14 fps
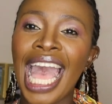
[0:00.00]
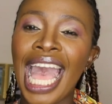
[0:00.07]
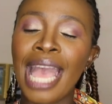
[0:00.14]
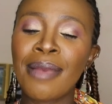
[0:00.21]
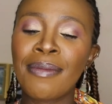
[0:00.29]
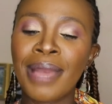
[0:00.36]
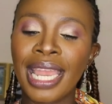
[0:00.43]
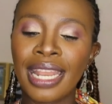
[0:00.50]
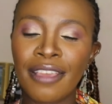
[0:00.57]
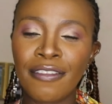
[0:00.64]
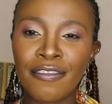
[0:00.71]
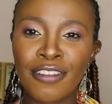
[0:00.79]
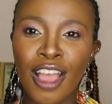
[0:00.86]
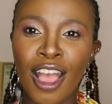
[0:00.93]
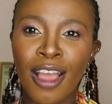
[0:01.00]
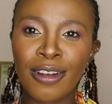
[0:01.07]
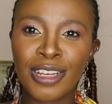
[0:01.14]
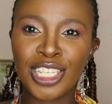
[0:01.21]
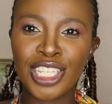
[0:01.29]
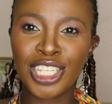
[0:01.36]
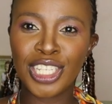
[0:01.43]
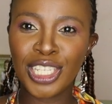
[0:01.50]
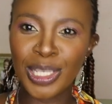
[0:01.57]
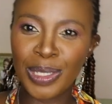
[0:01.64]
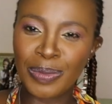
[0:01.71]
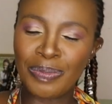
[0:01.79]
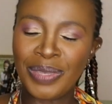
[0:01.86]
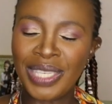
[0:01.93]
I might have not
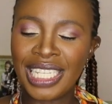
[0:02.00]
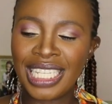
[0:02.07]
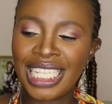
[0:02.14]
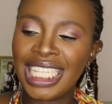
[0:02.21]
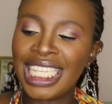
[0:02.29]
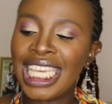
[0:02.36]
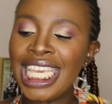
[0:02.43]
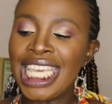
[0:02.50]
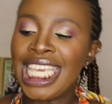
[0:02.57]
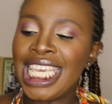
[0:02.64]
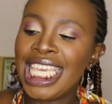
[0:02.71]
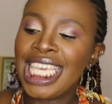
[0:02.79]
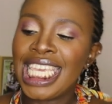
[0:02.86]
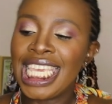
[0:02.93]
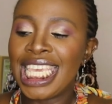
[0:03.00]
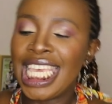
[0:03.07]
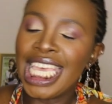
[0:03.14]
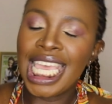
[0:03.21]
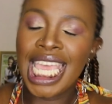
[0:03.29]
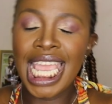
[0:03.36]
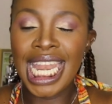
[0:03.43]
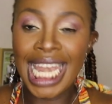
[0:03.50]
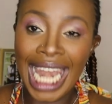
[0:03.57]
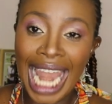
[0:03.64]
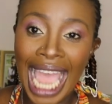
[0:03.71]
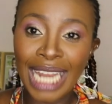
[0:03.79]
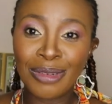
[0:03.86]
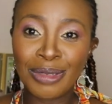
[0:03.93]
been in
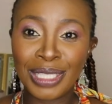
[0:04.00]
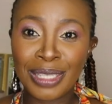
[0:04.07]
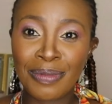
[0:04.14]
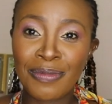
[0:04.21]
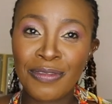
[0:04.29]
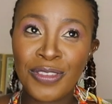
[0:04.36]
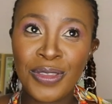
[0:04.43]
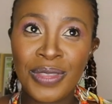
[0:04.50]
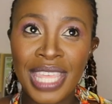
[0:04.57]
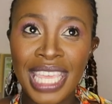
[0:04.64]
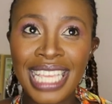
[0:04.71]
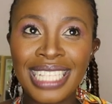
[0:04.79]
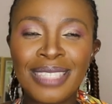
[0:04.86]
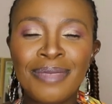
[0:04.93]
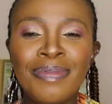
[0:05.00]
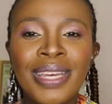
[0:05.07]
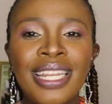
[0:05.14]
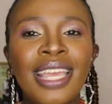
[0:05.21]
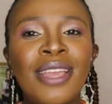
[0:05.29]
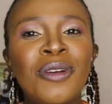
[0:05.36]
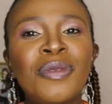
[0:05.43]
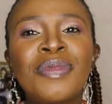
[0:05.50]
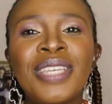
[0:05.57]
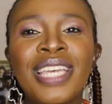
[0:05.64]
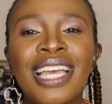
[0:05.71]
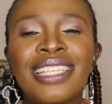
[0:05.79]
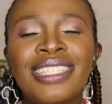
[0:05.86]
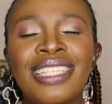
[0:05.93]
line with some few things, but I hope you
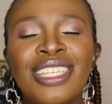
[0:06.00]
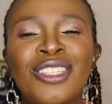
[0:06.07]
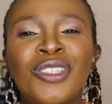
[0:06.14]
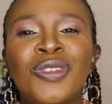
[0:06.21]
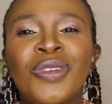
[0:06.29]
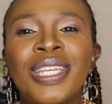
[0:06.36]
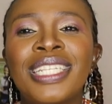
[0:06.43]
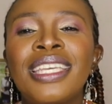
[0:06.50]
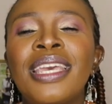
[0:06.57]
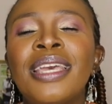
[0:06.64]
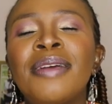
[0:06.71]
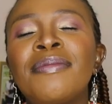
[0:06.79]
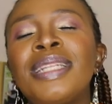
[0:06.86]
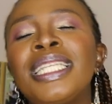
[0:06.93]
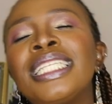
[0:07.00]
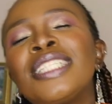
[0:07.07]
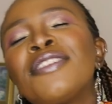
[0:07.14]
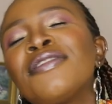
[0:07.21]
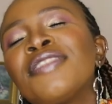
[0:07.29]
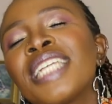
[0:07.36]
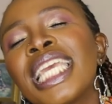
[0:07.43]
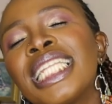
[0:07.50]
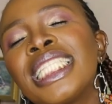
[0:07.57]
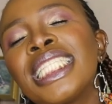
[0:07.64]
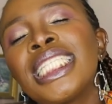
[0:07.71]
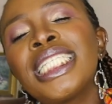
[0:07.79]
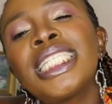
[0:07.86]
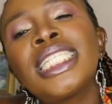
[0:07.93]
guys enjoyed. Please don't forget
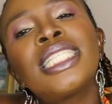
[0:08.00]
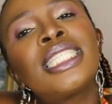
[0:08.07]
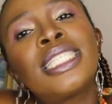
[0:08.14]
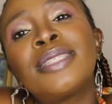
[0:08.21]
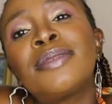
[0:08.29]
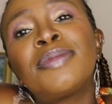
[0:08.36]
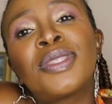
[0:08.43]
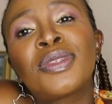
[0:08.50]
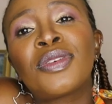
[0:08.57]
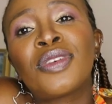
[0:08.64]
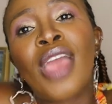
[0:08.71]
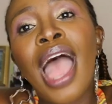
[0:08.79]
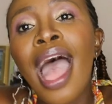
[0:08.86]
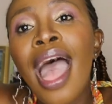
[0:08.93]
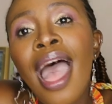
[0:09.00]
to subscribe.